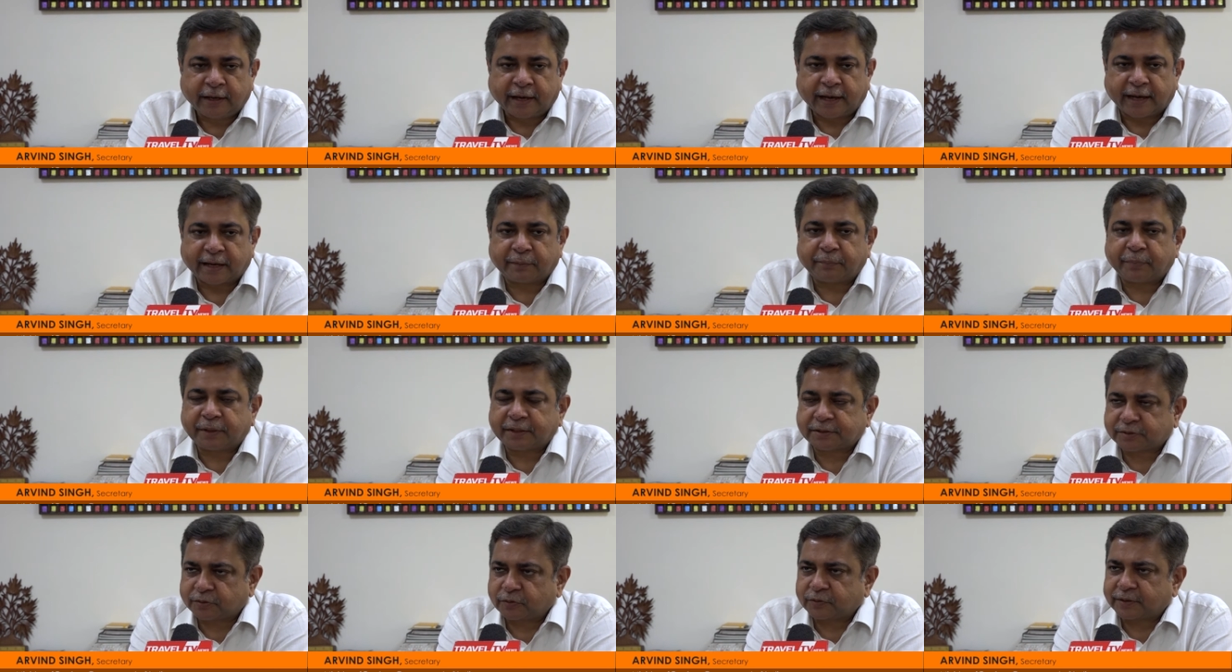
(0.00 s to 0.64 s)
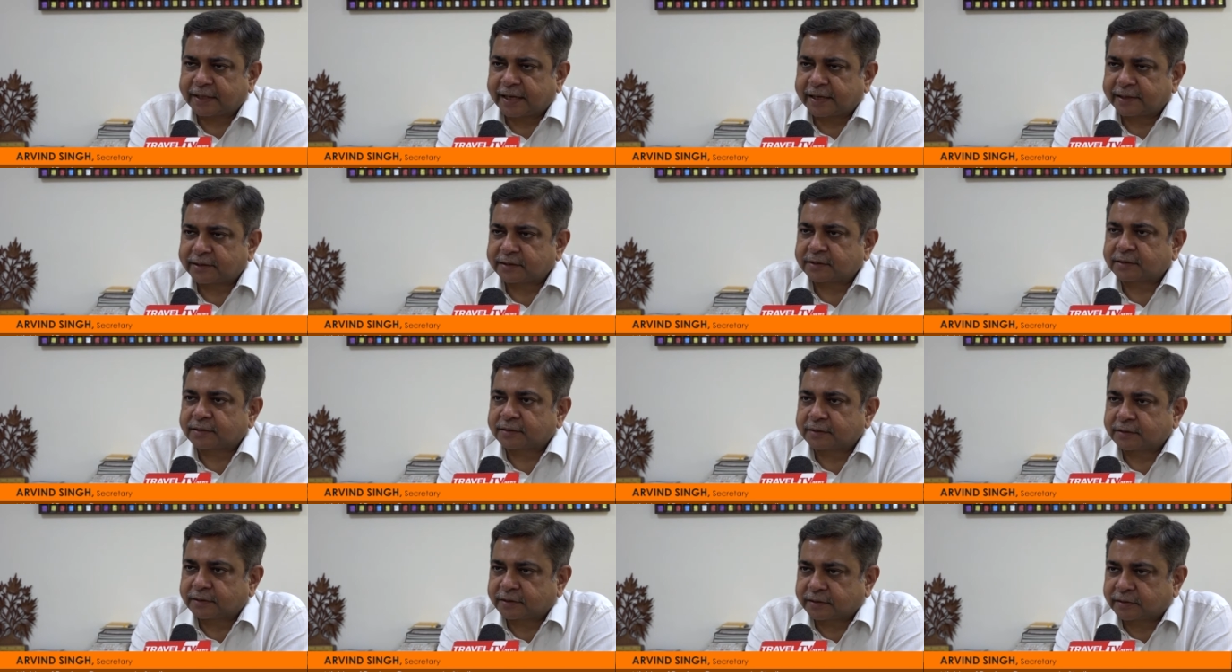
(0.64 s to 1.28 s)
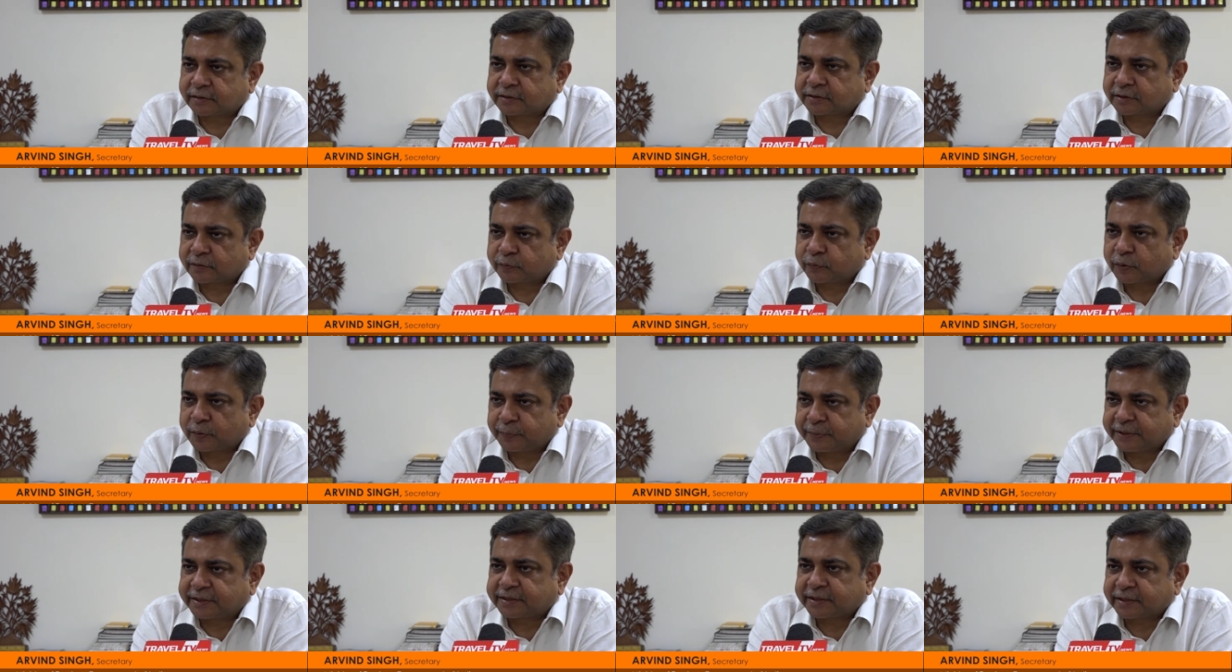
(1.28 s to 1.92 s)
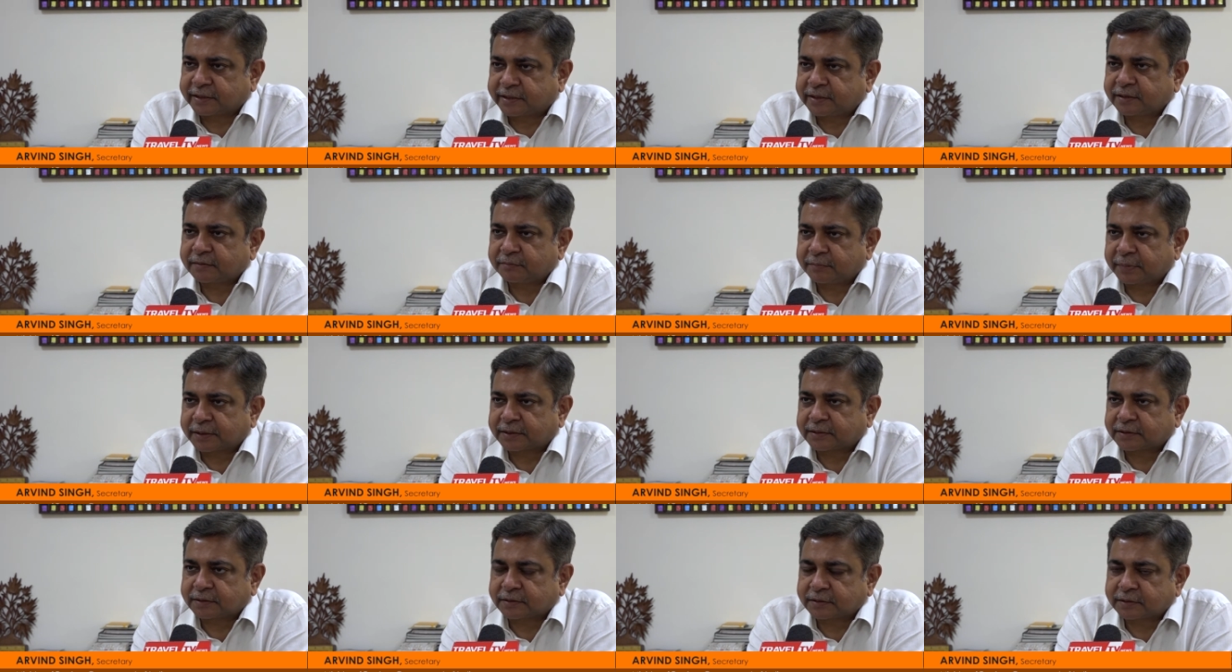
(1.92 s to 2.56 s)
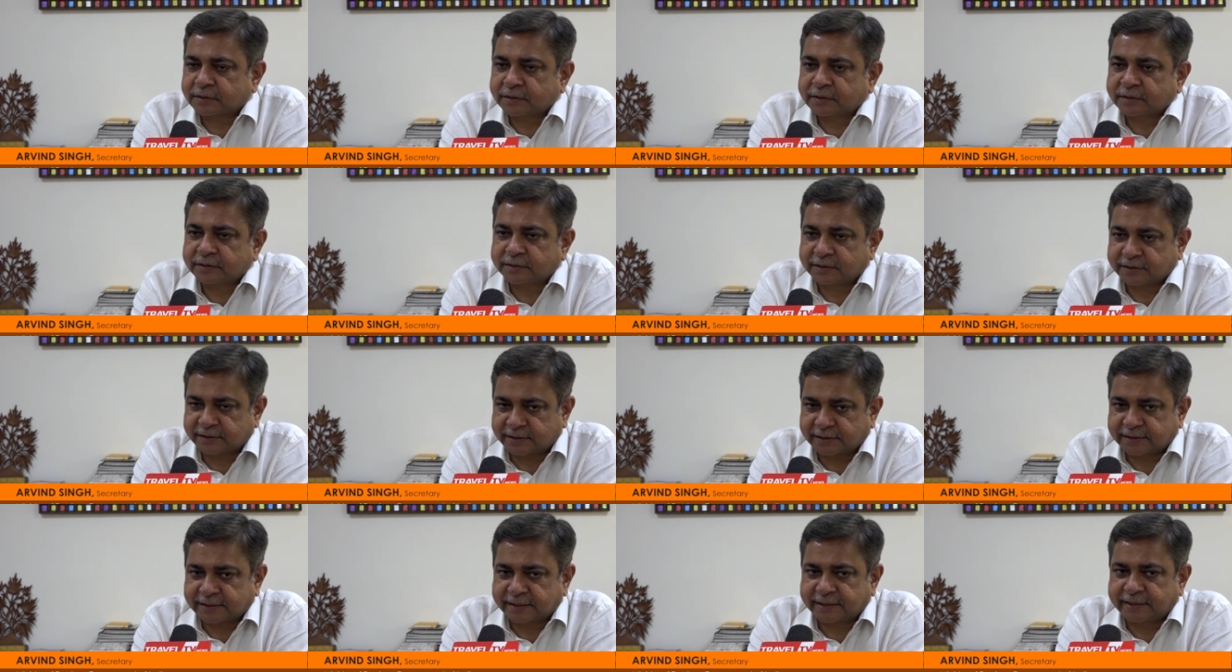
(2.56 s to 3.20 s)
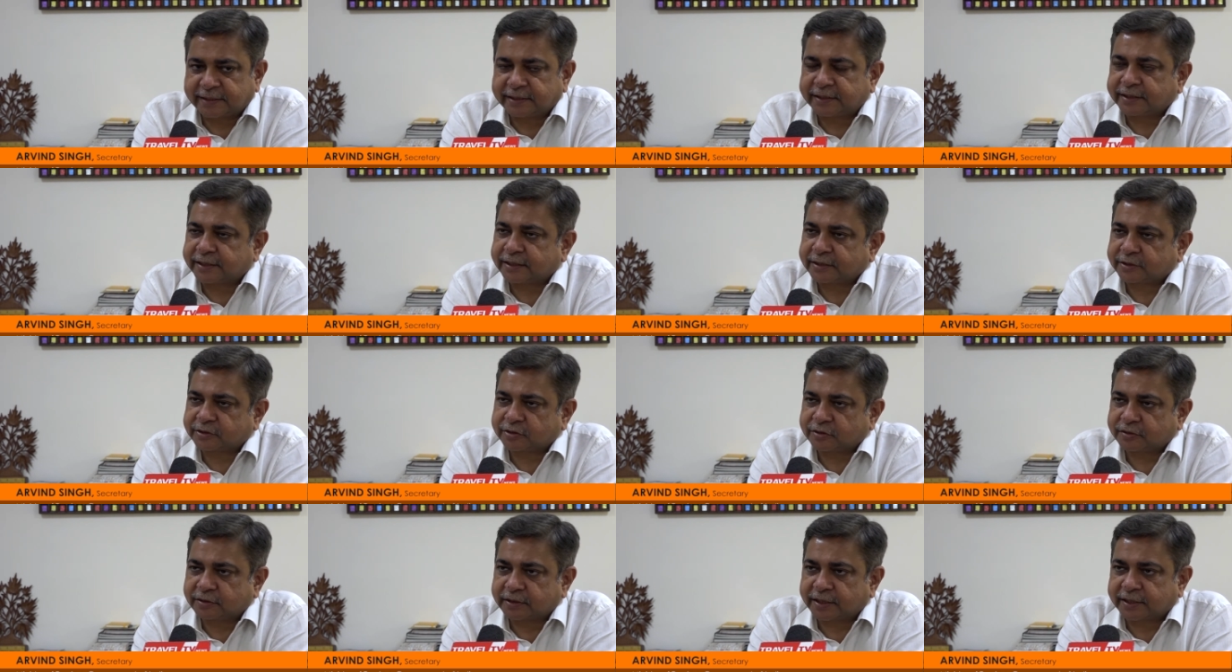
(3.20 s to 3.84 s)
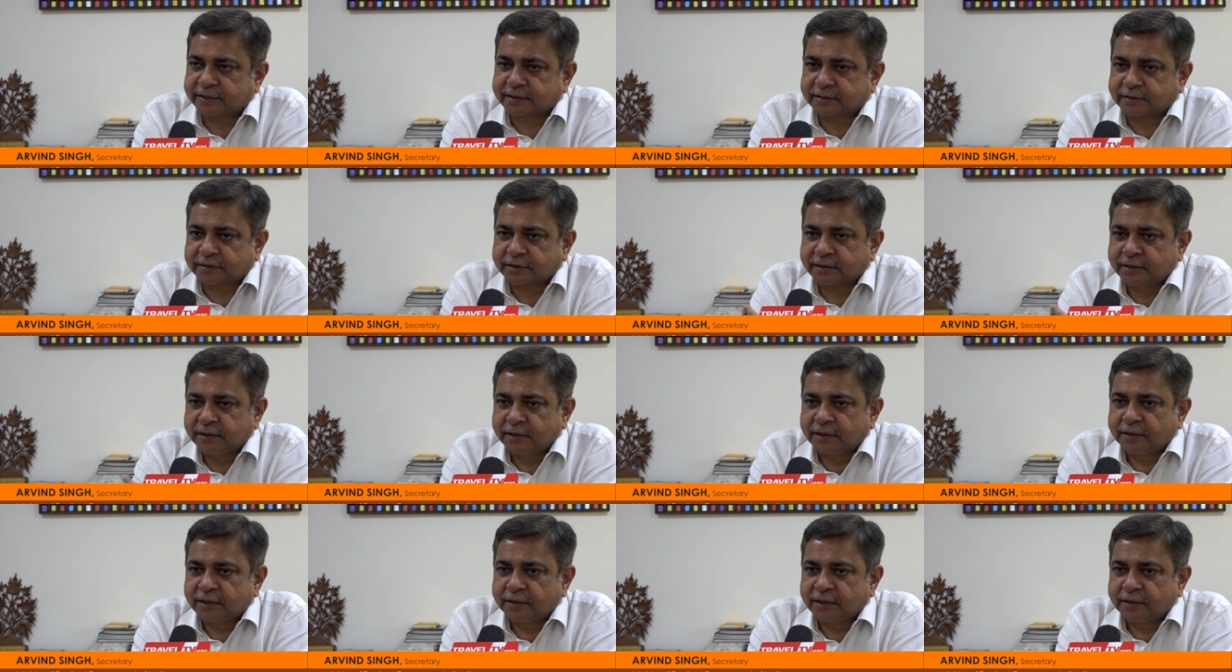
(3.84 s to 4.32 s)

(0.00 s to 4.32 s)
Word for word: And based on that, a uh, decision will be taken. But uh, this is an indication that uh,